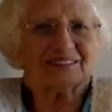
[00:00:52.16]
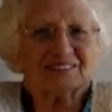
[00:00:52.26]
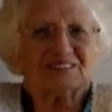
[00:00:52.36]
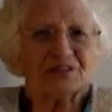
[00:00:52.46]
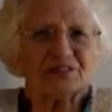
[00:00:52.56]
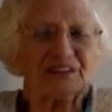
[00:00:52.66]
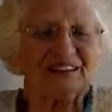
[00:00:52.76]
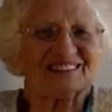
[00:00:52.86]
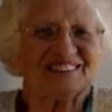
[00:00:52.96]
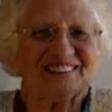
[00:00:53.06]

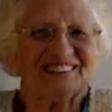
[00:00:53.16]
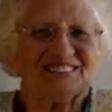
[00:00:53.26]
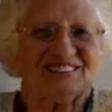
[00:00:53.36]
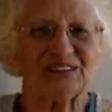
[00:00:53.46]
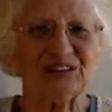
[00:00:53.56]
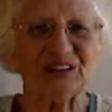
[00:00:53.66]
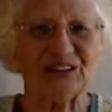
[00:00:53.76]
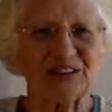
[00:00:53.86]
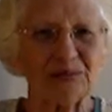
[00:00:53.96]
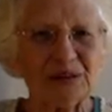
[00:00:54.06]
different.
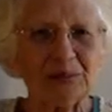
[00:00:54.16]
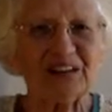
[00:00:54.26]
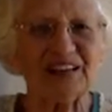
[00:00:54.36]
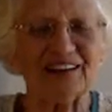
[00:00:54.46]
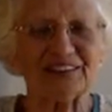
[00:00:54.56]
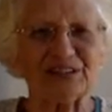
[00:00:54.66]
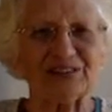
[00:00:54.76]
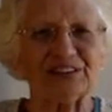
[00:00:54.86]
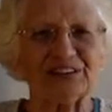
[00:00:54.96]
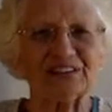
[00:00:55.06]
The people are
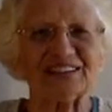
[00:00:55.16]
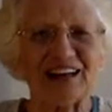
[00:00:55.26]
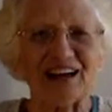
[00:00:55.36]
different. In